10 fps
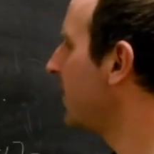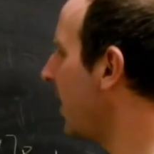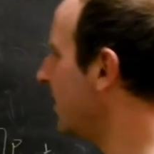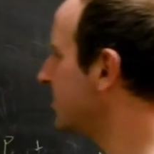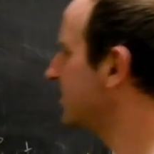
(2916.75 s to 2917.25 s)

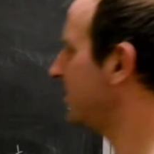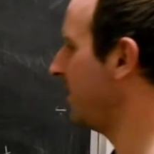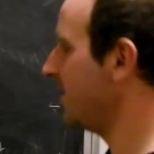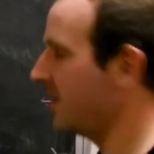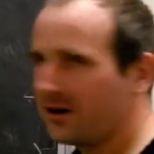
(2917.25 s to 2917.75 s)
is
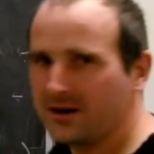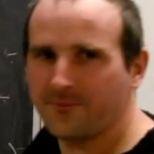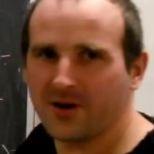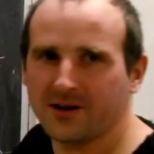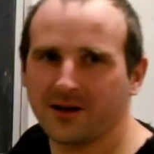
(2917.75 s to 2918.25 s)
linearly
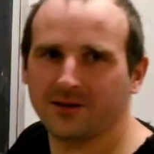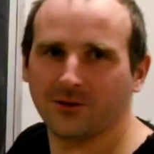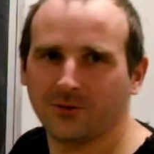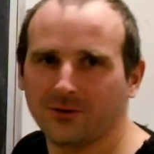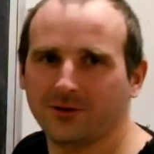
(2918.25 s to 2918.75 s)
dependent
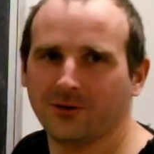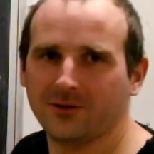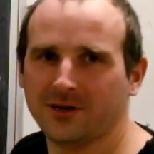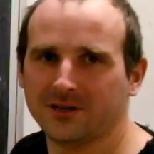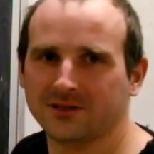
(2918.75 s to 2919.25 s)
on
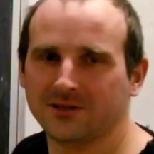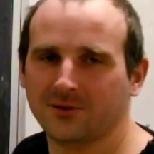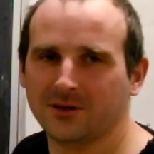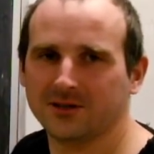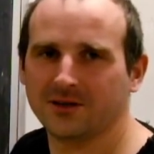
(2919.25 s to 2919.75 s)
these
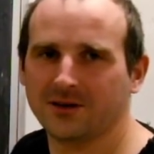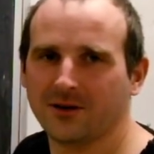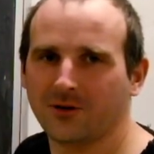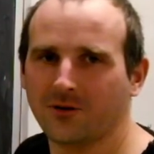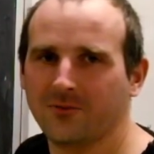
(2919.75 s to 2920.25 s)

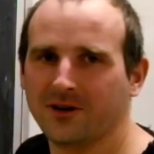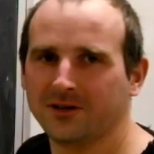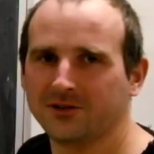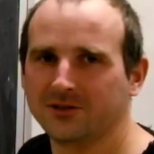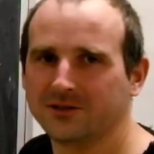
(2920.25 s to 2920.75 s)
linear
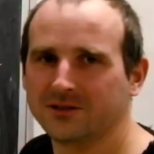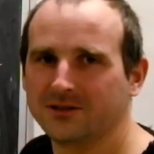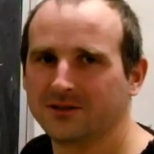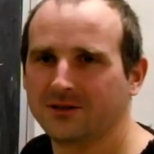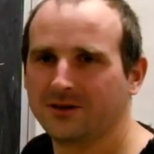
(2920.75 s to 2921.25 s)
combinations,
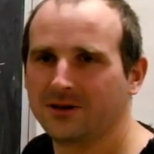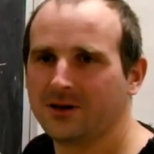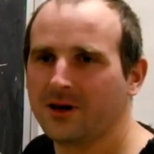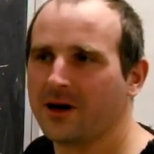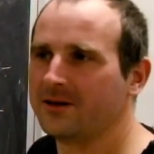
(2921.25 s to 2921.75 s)

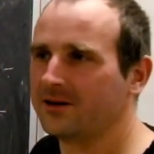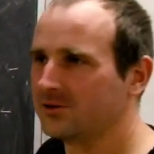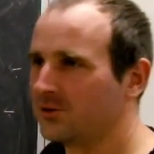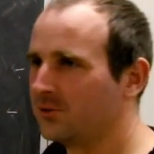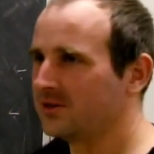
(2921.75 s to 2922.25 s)
and then
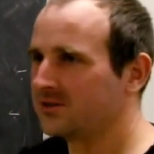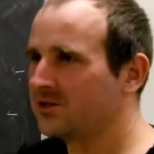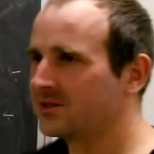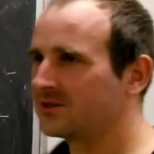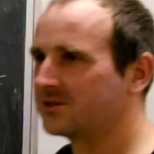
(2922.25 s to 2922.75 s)
so that's
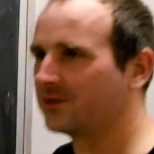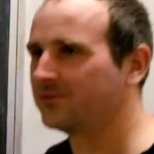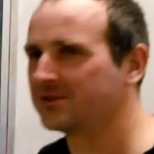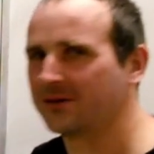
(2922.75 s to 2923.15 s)
just some